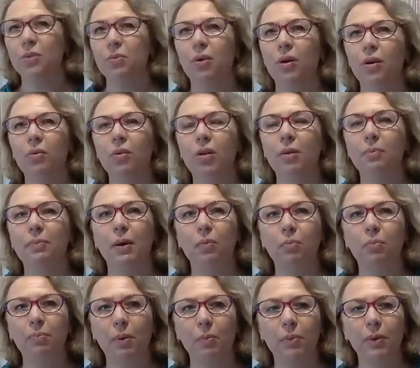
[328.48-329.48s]
the wrong word,
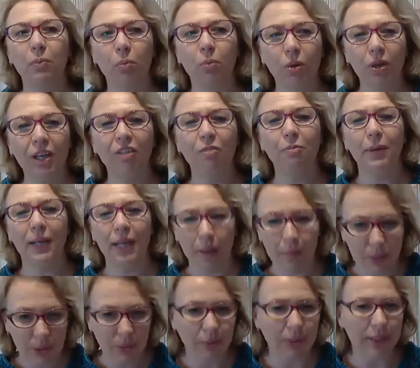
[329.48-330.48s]
but we wouldn't have been
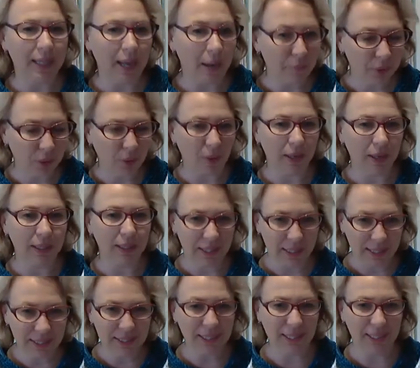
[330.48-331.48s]
able to adapt quite as
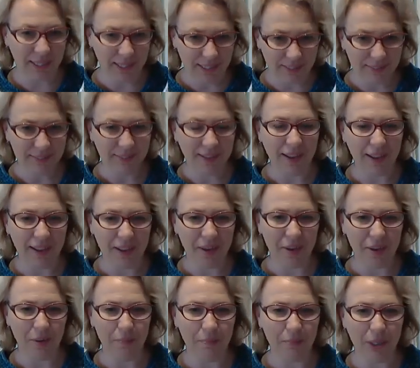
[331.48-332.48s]
easily
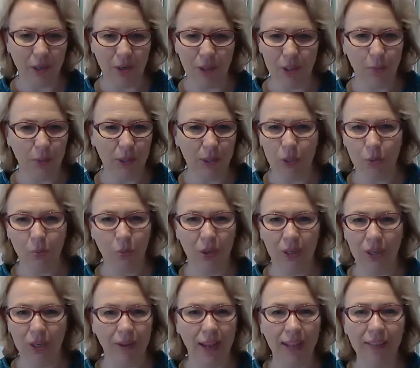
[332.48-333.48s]
because we just
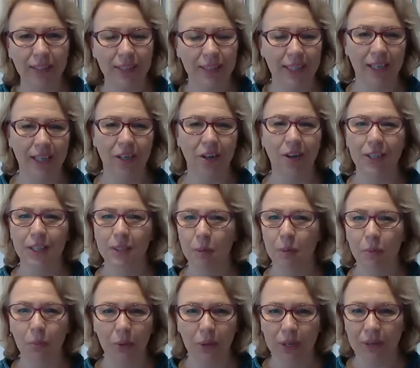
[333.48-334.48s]
wouldn't have had the technology, we
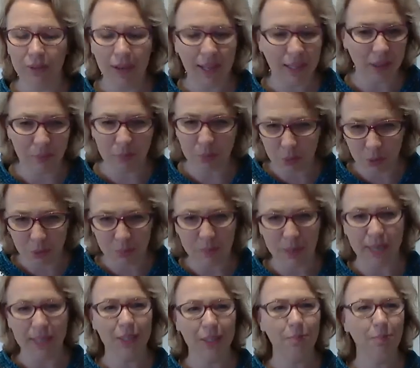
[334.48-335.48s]
wouldn't have had the
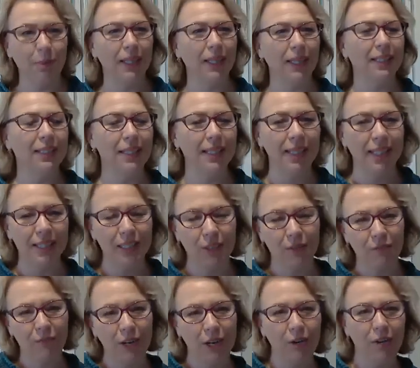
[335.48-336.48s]
broadband speeds. It's a
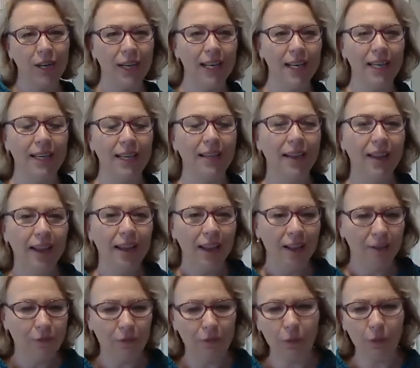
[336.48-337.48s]
very
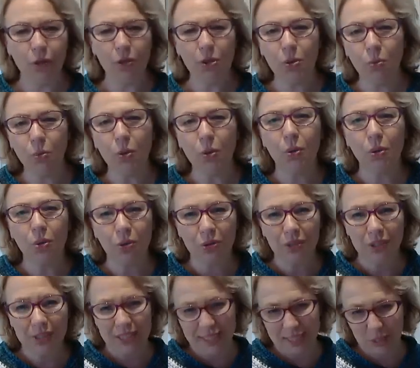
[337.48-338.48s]
first
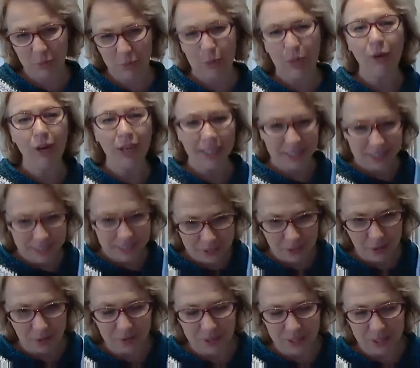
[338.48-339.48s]
world experience
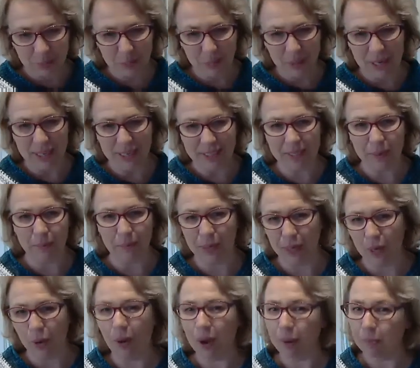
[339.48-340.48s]
of this being
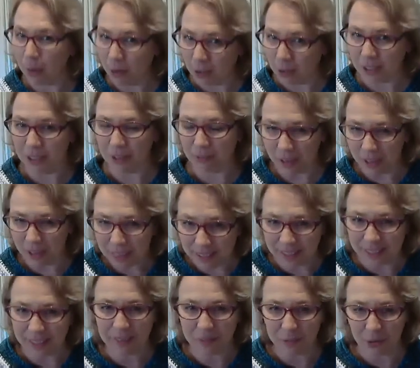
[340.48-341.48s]
something quite positive, I
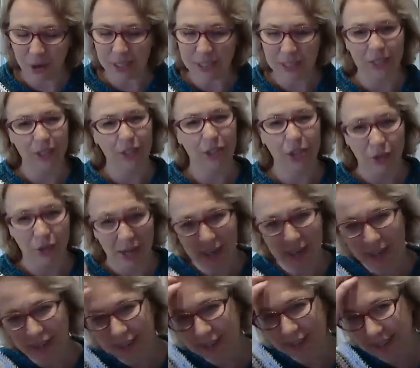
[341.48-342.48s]
think, for us in
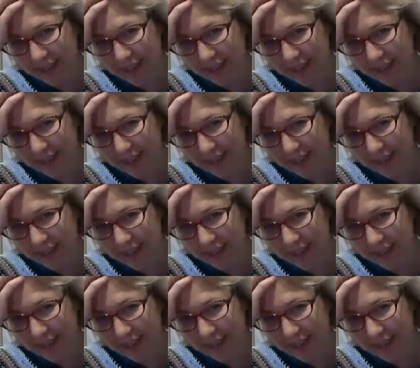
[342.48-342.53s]
Australia.